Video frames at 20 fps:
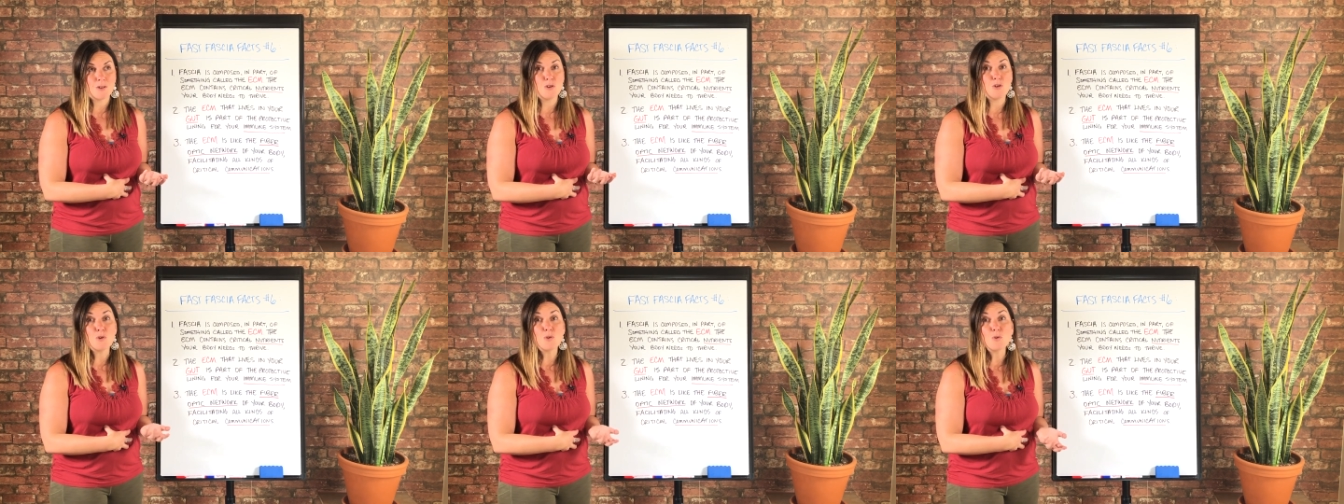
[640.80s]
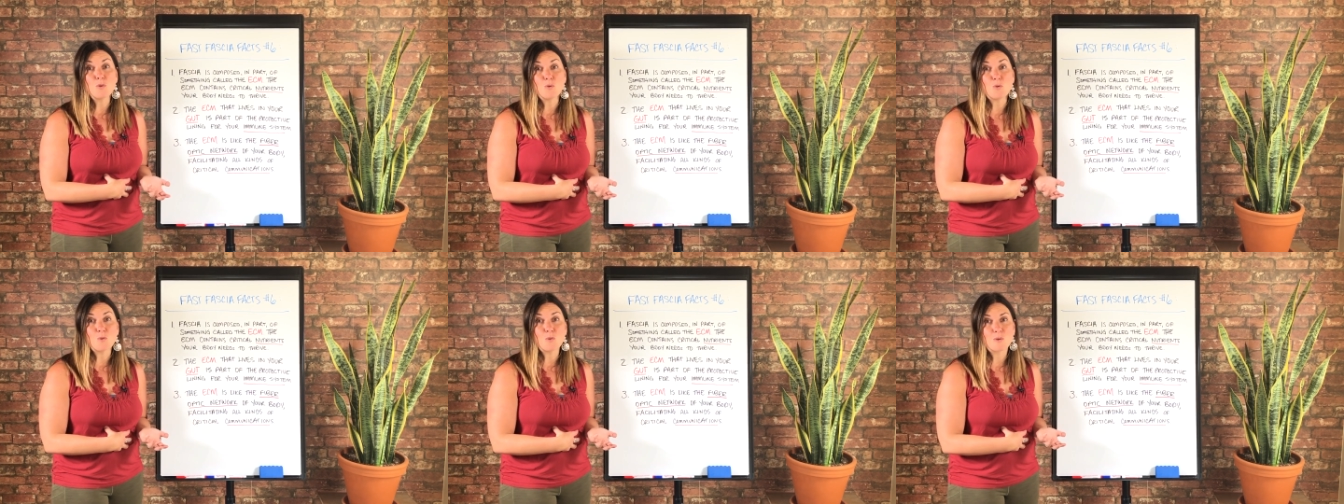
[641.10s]

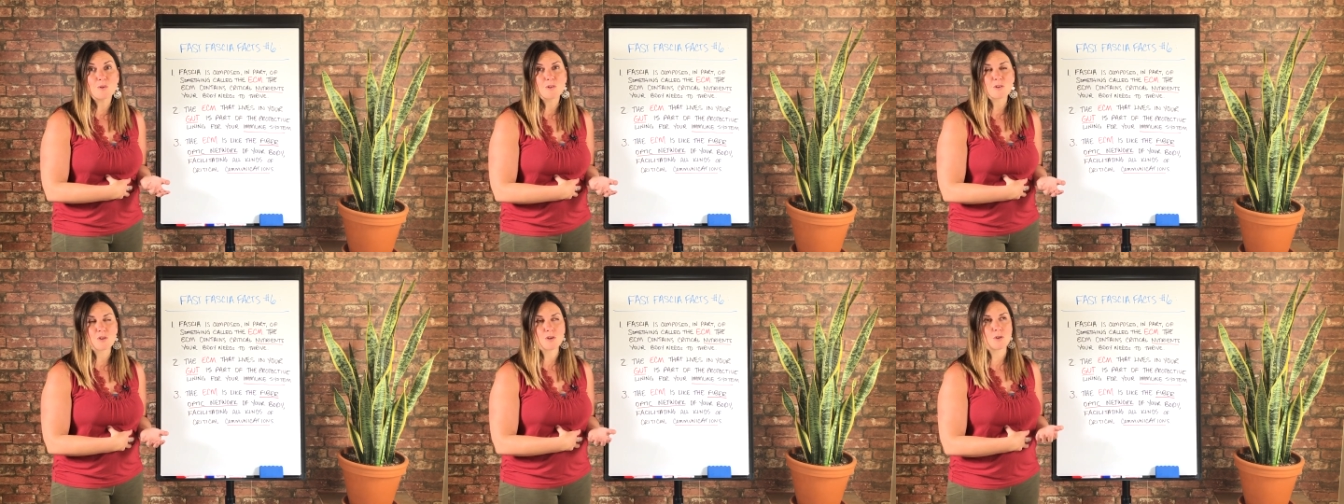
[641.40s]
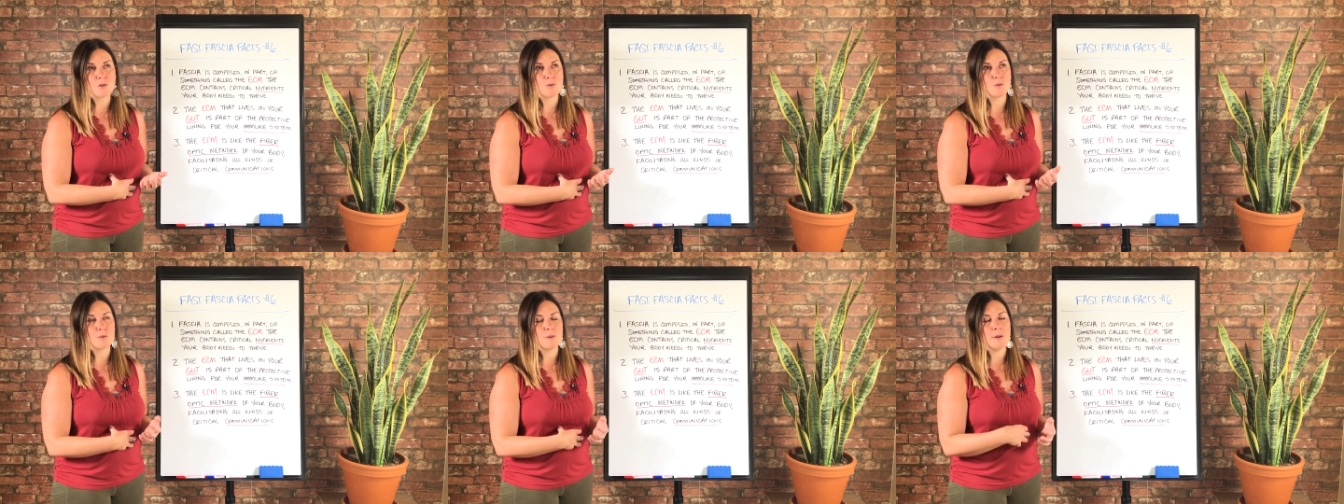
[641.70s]
do
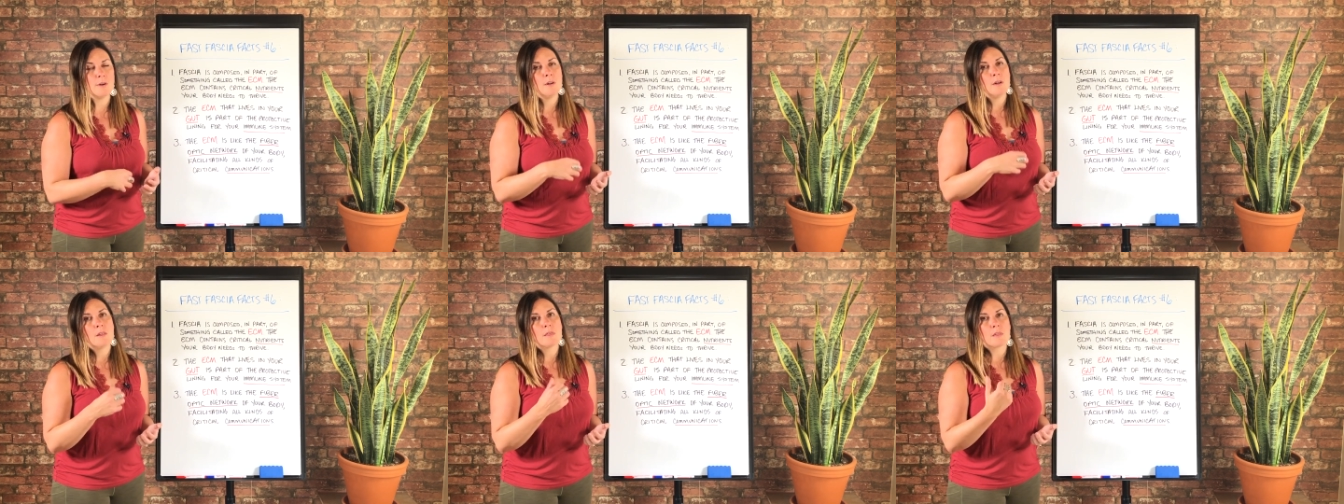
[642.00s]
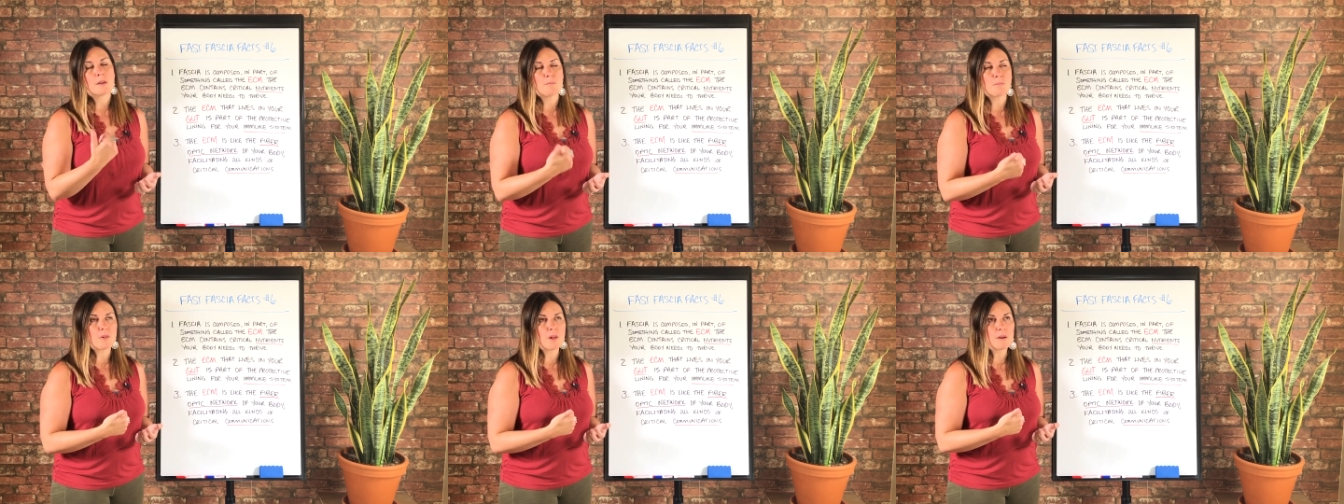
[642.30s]
to
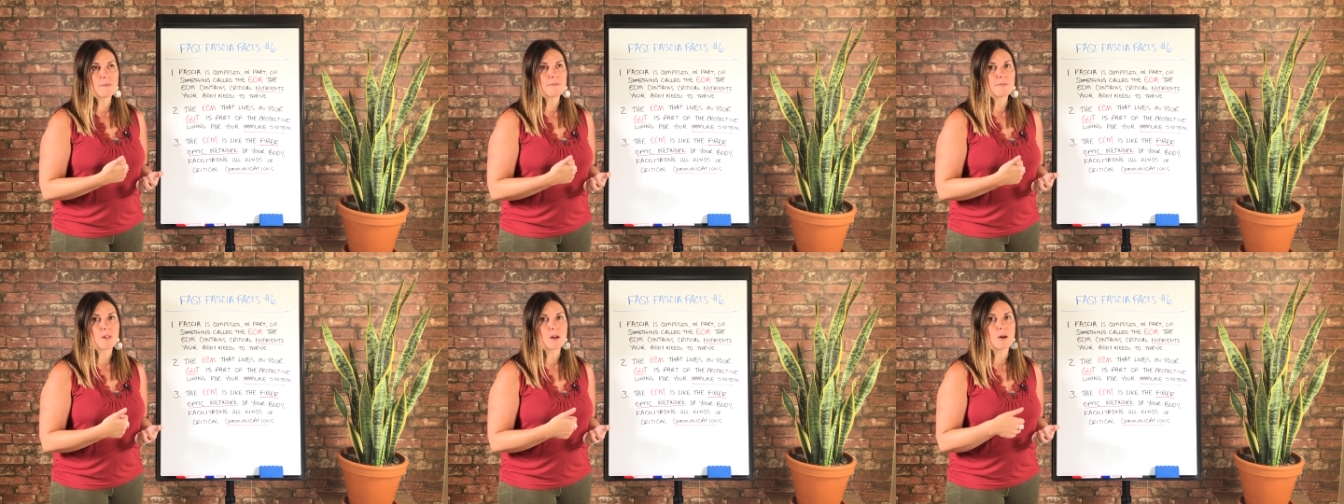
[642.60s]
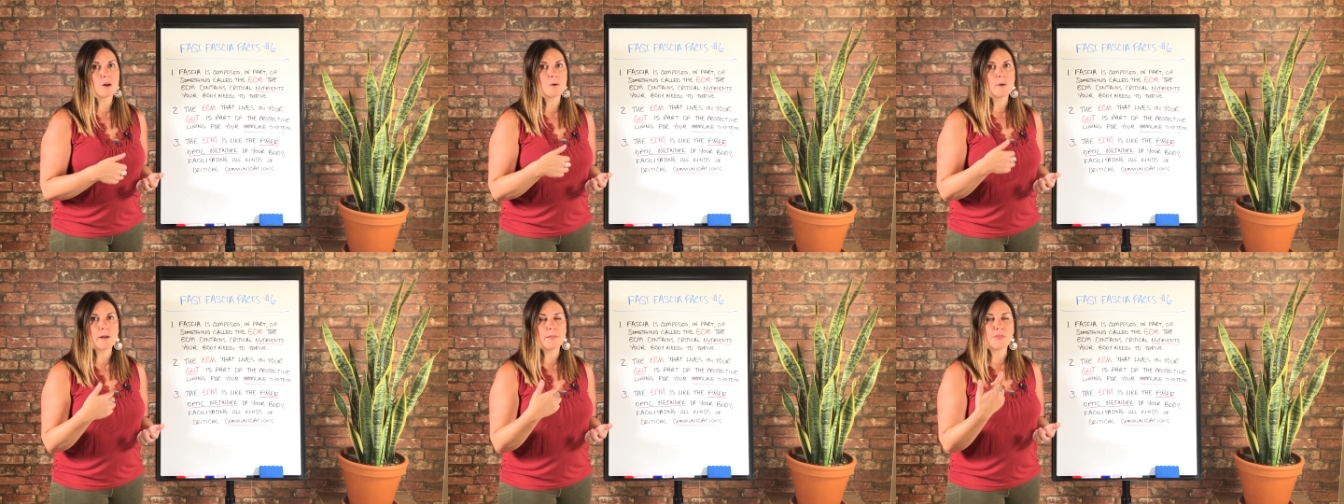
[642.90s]
the blood
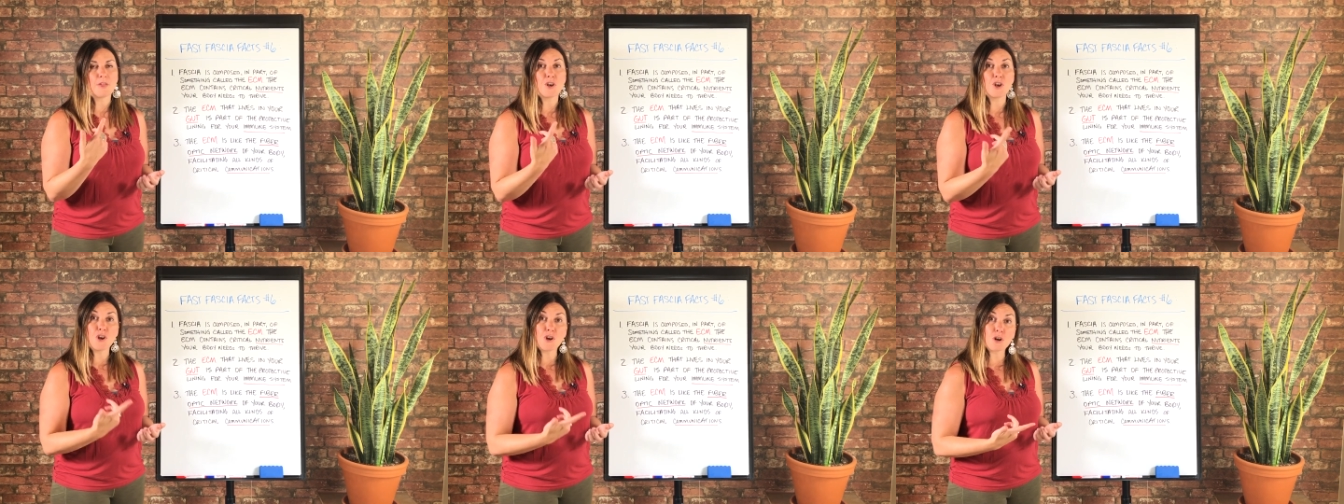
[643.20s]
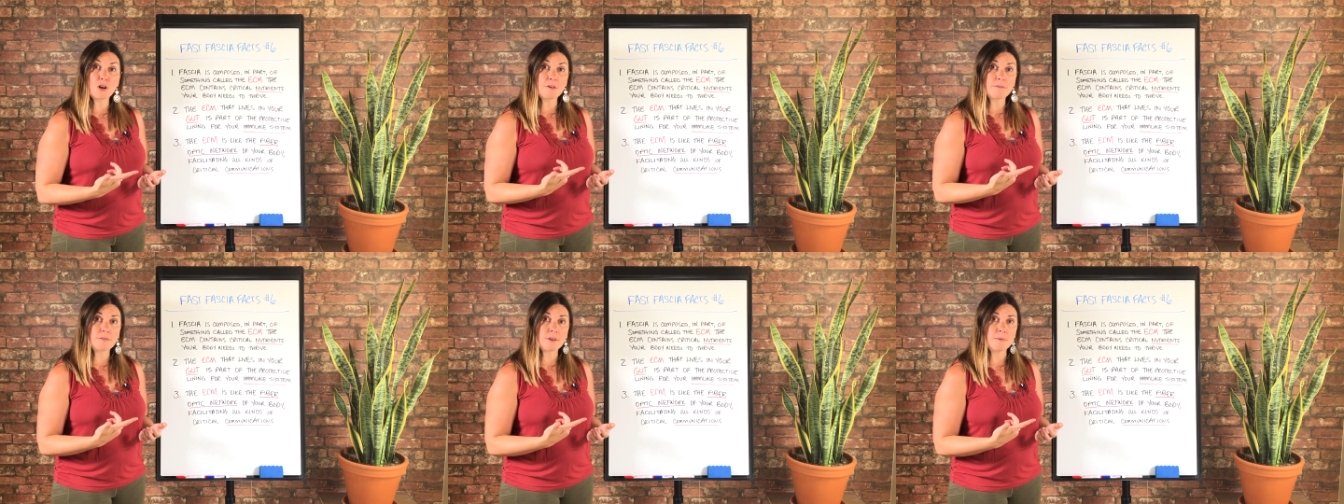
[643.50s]
flow and the
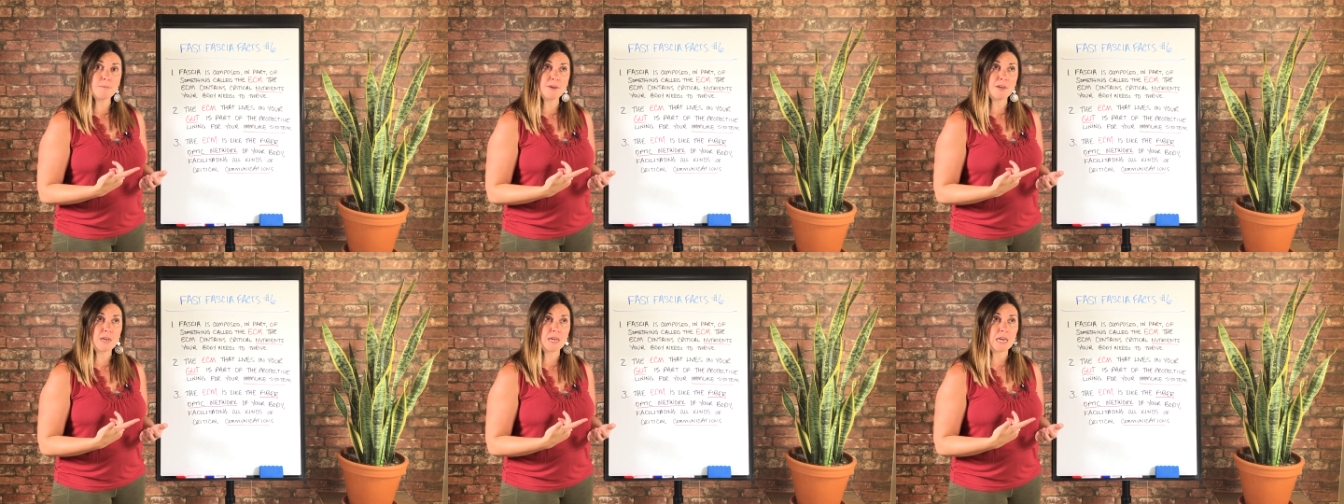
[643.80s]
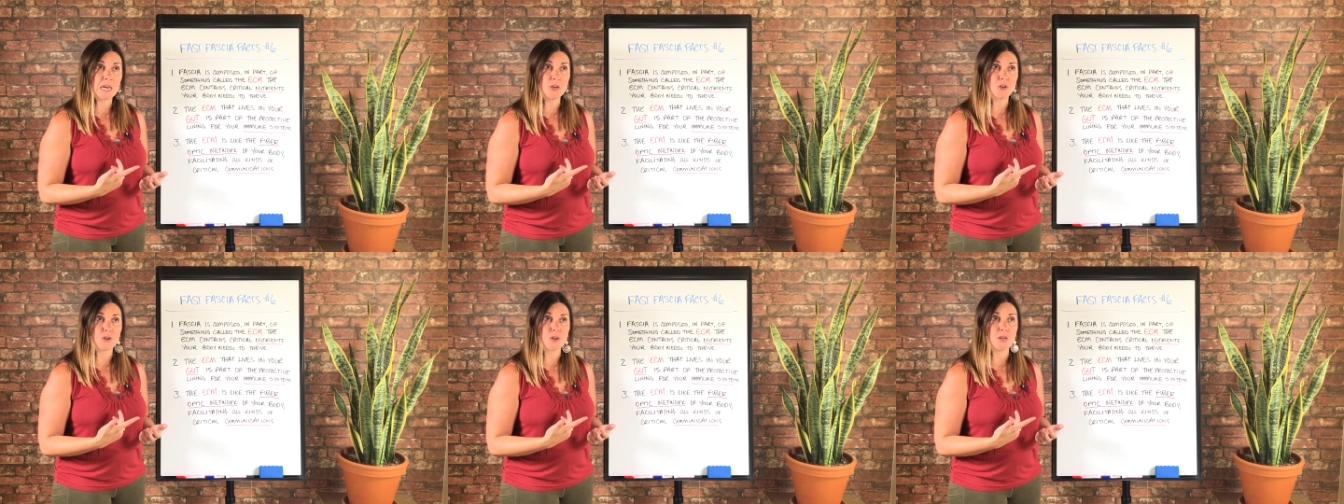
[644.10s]
nerve
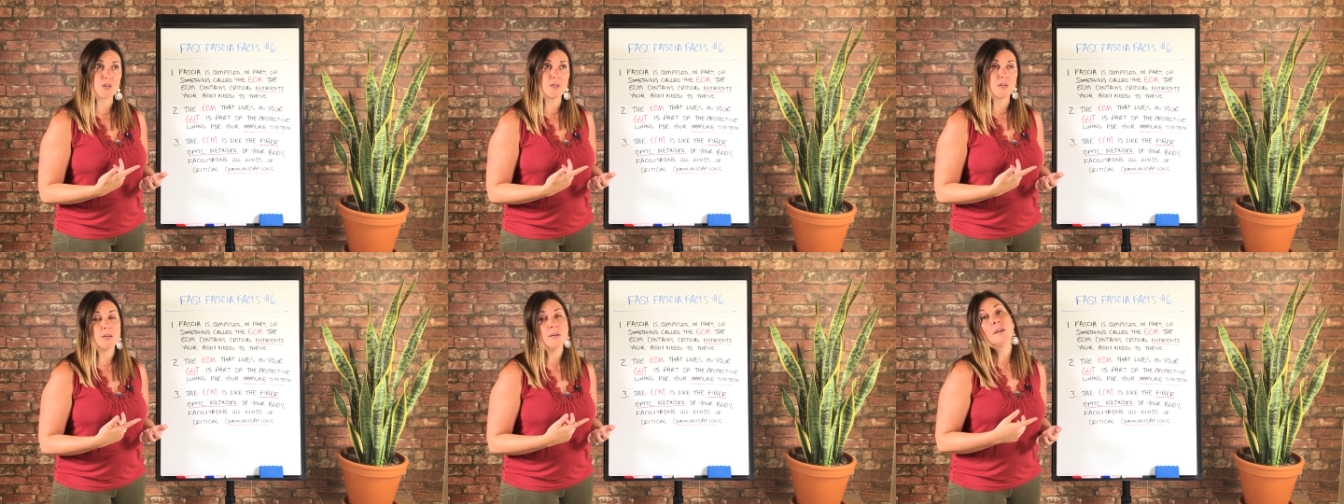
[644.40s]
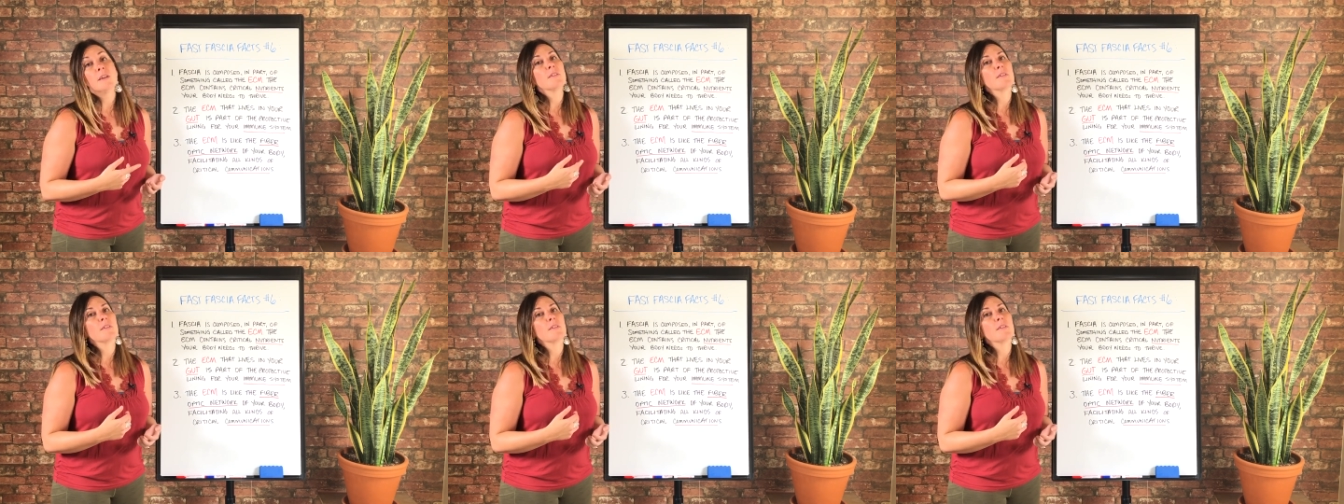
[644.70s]
communication